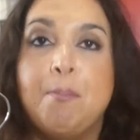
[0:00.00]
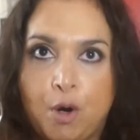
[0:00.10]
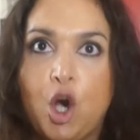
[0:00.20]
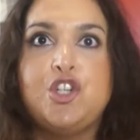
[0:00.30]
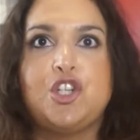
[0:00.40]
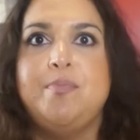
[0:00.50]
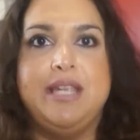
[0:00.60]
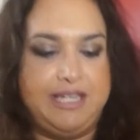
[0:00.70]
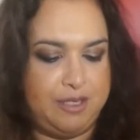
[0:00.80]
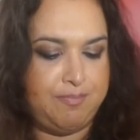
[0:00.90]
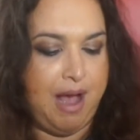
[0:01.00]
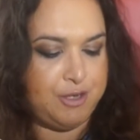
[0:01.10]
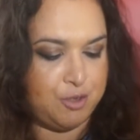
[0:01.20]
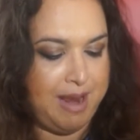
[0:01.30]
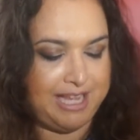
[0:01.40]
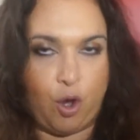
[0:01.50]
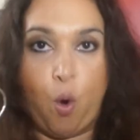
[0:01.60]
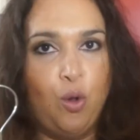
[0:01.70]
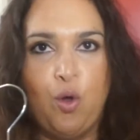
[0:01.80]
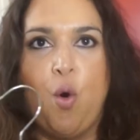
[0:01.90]
pushed me to to make the
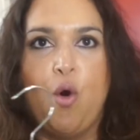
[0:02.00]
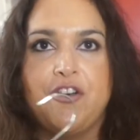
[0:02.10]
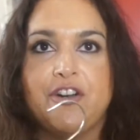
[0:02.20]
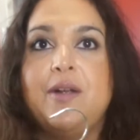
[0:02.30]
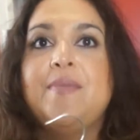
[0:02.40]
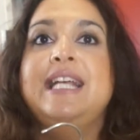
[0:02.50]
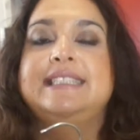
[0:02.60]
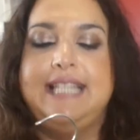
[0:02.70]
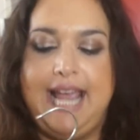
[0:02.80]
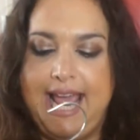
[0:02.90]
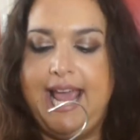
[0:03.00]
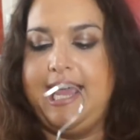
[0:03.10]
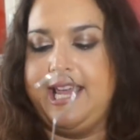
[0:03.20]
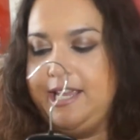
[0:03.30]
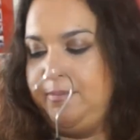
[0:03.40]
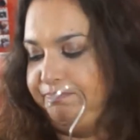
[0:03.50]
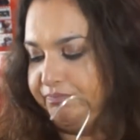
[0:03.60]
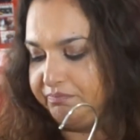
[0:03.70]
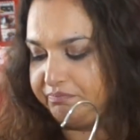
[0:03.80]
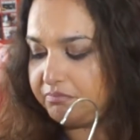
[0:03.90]
whole order. It's a
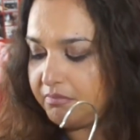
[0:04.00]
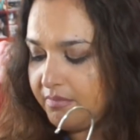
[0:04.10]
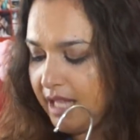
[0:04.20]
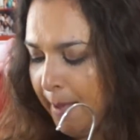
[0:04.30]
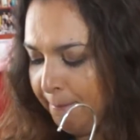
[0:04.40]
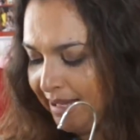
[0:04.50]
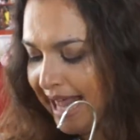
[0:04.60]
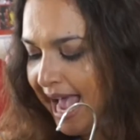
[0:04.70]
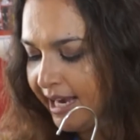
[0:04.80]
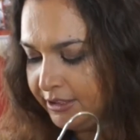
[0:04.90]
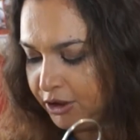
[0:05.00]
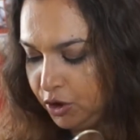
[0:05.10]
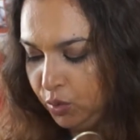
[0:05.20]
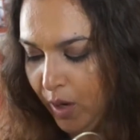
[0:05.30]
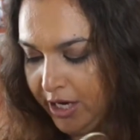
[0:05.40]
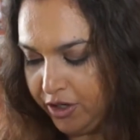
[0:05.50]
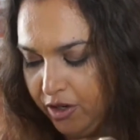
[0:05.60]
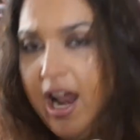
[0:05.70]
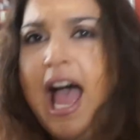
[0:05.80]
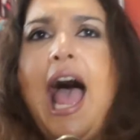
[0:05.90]
black
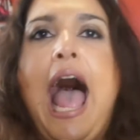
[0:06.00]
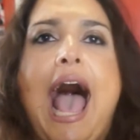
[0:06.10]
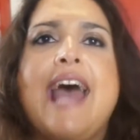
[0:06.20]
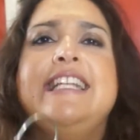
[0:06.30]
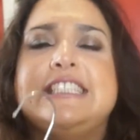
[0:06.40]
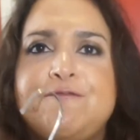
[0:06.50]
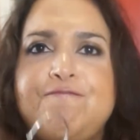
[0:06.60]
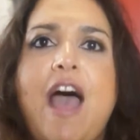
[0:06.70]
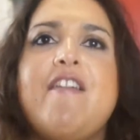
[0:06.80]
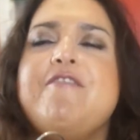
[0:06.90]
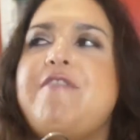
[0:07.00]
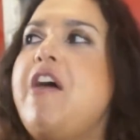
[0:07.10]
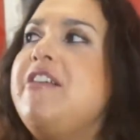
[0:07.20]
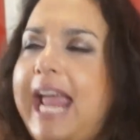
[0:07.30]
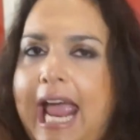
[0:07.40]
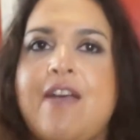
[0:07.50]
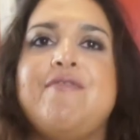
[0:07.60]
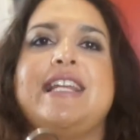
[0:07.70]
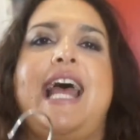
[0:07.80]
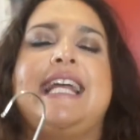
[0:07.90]
sweater and it's very very
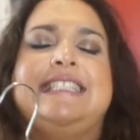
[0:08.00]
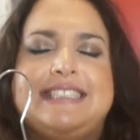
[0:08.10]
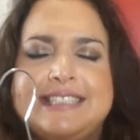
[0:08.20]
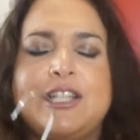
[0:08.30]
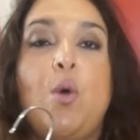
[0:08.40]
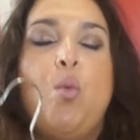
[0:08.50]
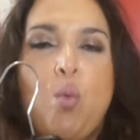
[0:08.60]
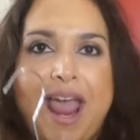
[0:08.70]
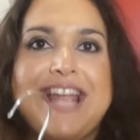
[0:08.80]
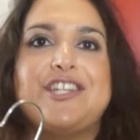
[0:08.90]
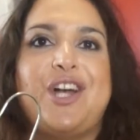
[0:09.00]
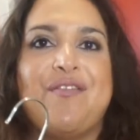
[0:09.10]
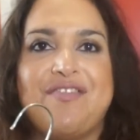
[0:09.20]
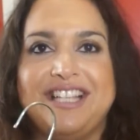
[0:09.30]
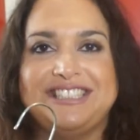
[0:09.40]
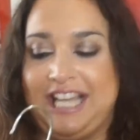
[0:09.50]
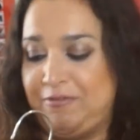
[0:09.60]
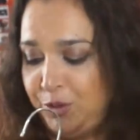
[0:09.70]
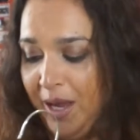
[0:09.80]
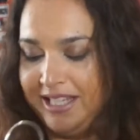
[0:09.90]
heavy like it's the weight of this
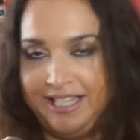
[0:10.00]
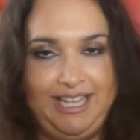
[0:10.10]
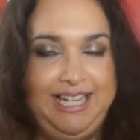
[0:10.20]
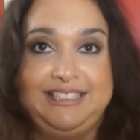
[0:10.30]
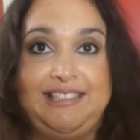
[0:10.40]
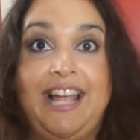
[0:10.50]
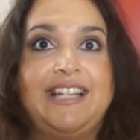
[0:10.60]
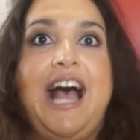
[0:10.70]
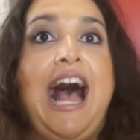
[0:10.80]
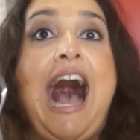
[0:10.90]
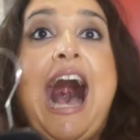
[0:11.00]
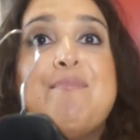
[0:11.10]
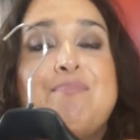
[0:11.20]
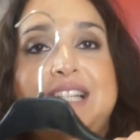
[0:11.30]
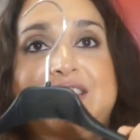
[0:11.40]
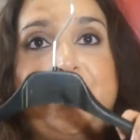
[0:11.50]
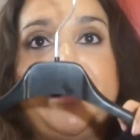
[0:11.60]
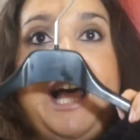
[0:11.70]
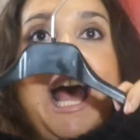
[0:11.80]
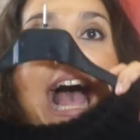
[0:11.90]
sweater is like
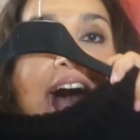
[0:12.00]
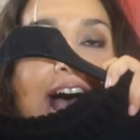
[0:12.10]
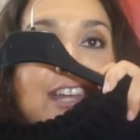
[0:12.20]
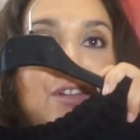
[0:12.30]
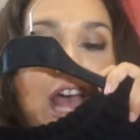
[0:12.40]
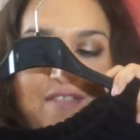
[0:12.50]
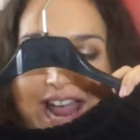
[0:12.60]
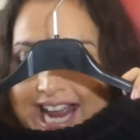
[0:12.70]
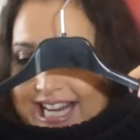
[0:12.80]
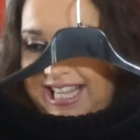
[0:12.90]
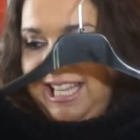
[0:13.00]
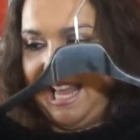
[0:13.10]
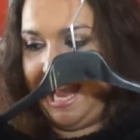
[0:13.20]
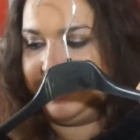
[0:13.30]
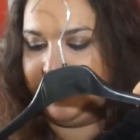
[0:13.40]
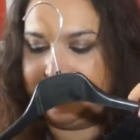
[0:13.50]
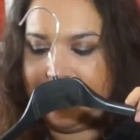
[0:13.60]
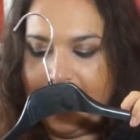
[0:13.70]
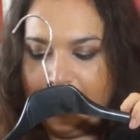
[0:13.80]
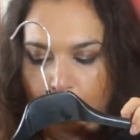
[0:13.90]
unbelievable. I don't have anything like
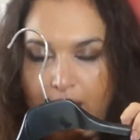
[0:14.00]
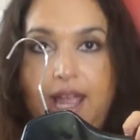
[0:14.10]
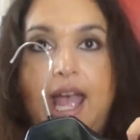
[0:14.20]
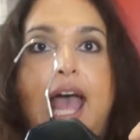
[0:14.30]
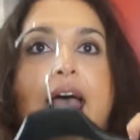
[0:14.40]
it. Anyway,